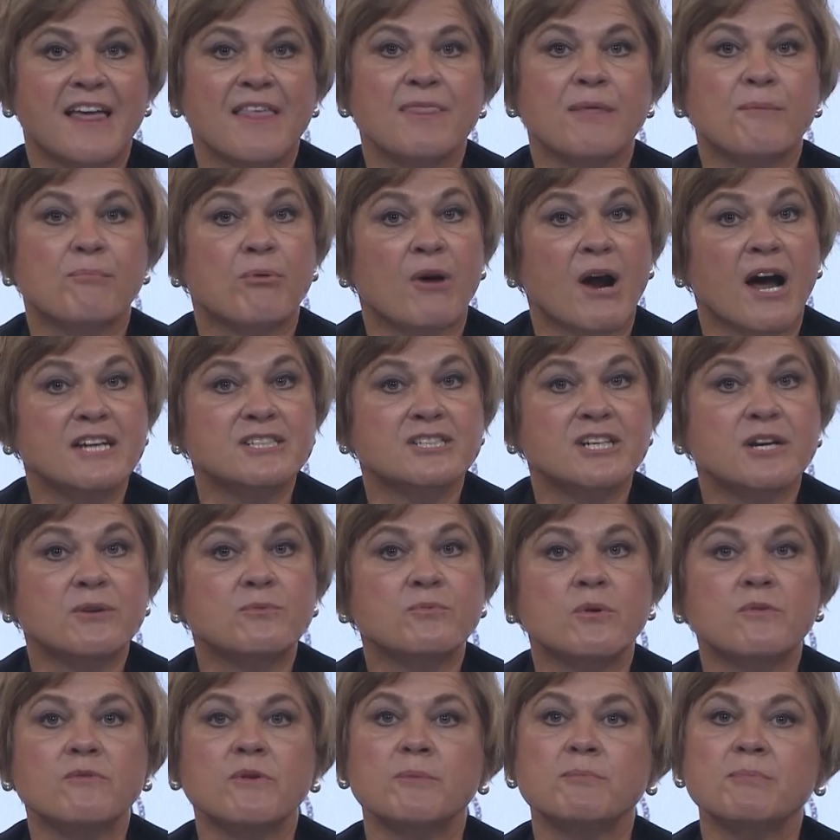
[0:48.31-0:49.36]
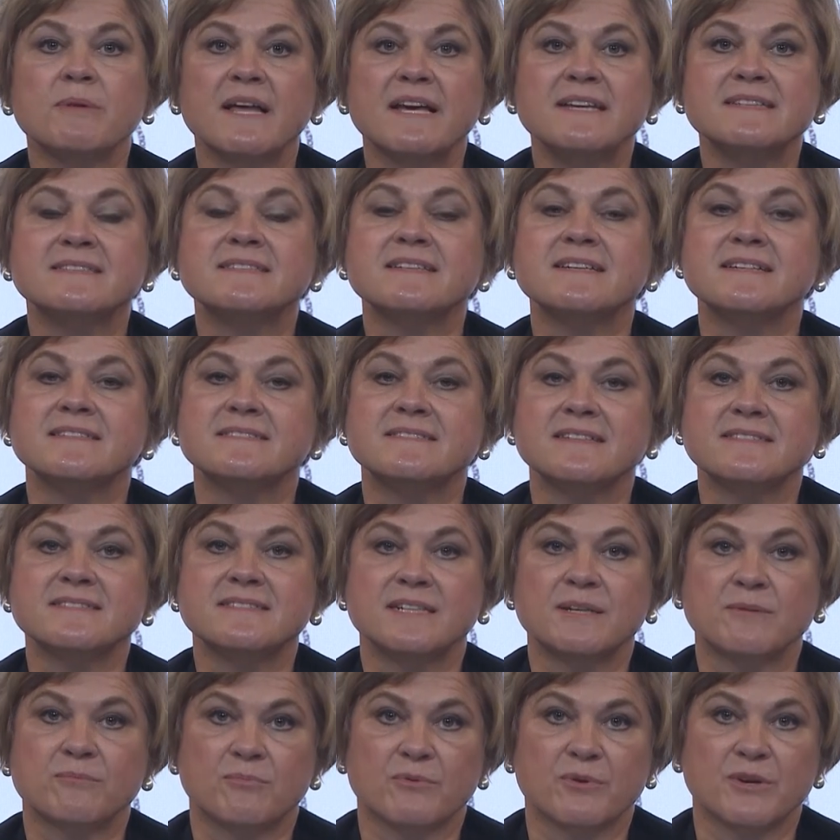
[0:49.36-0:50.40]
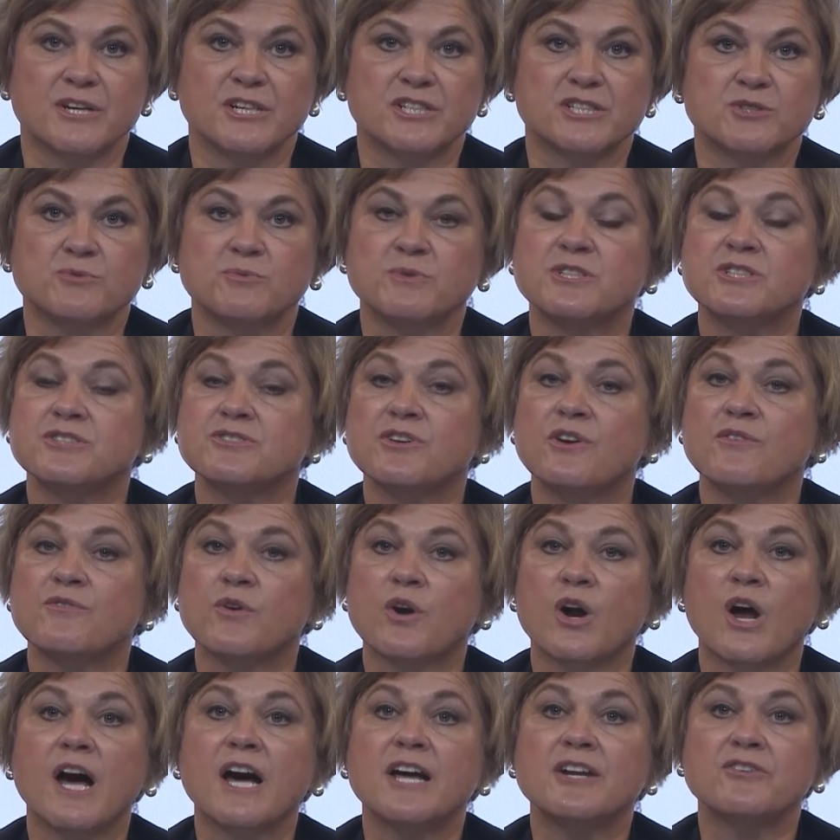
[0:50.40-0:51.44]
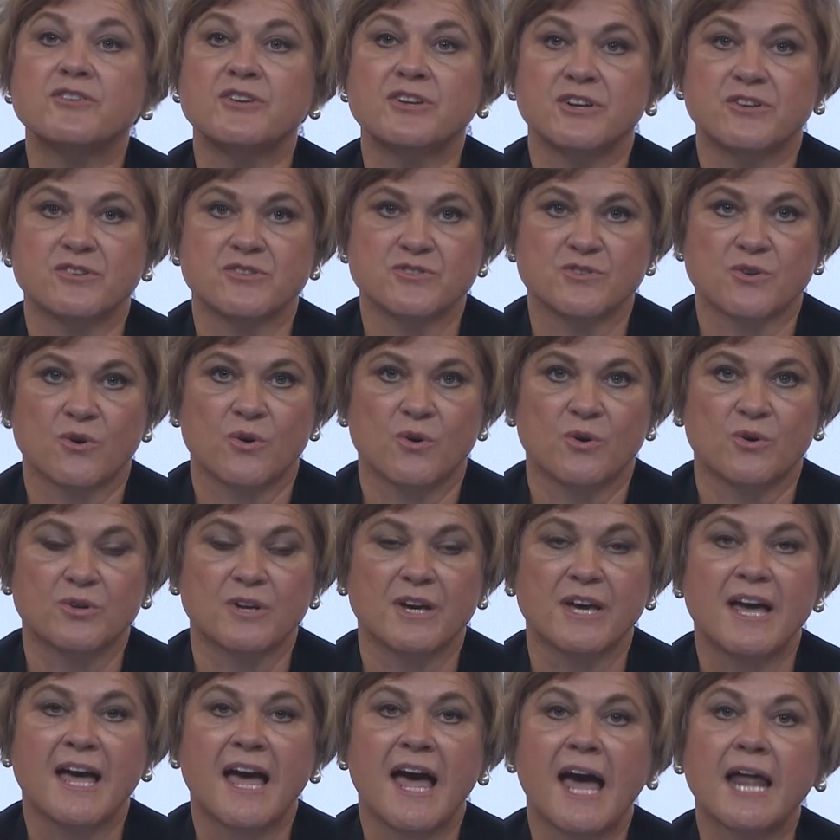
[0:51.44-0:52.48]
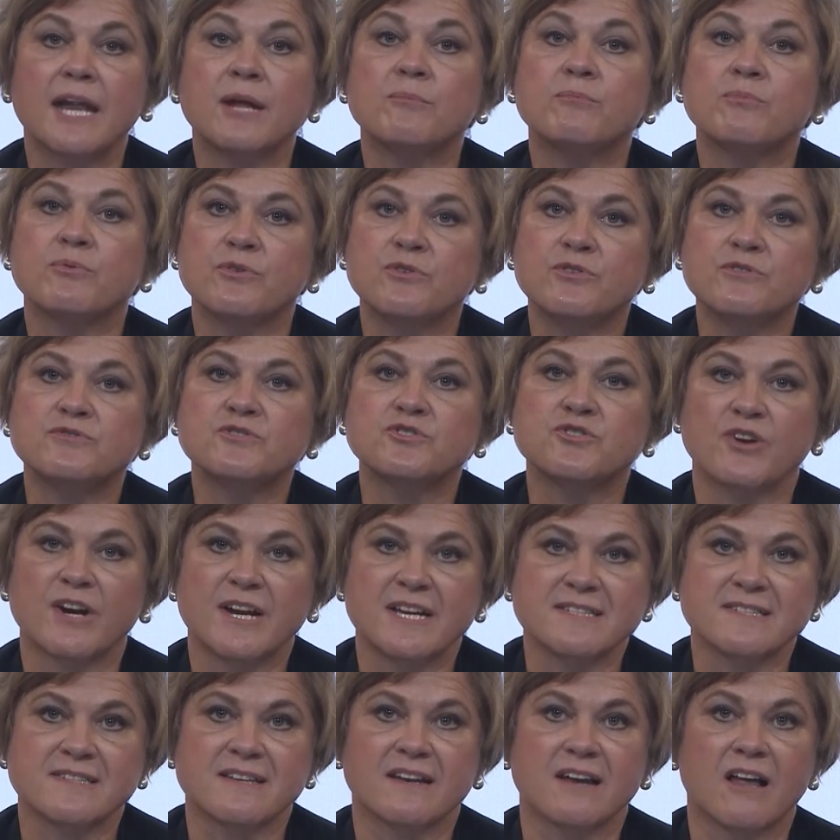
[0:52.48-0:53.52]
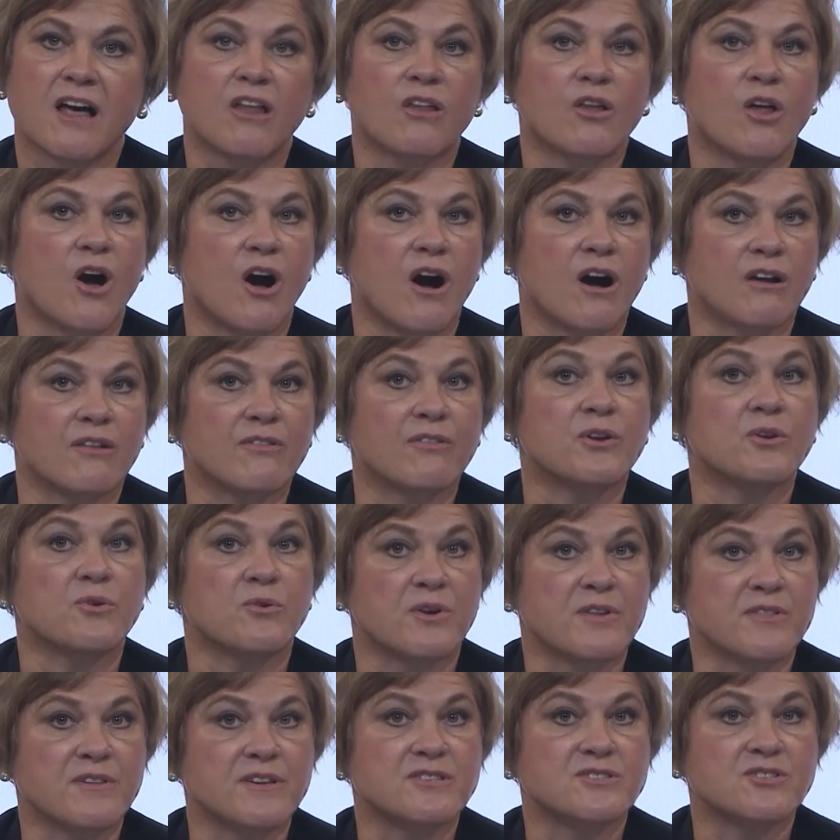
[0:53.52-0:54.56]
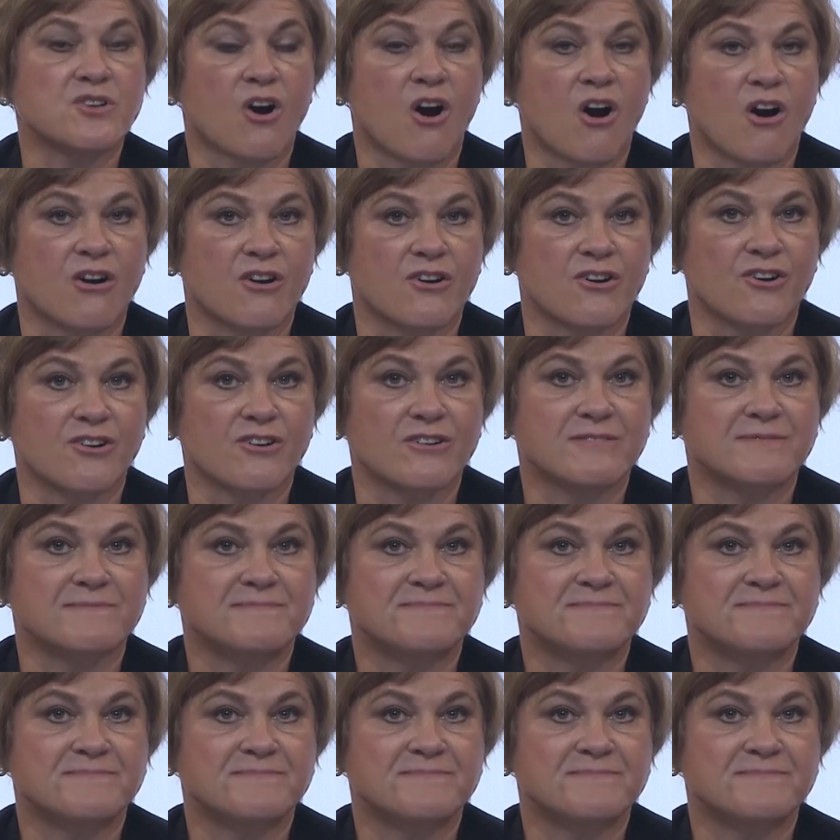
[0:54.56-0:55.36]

The project will replace the existing bridge, which is over 100 years old, and improve transit along the Northeast Corridor.